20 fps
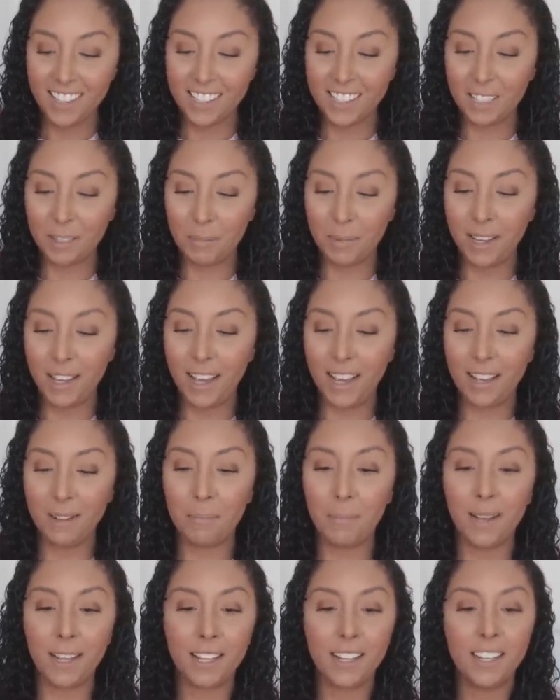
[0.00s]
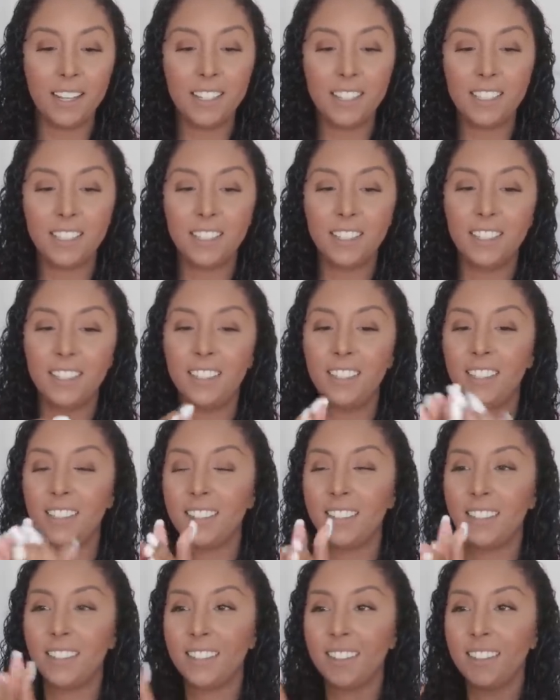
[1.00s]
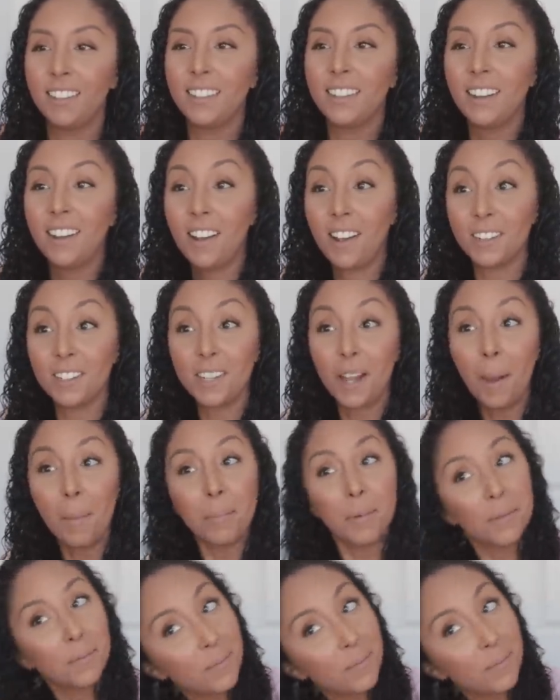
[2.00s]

so let me add my custard on top.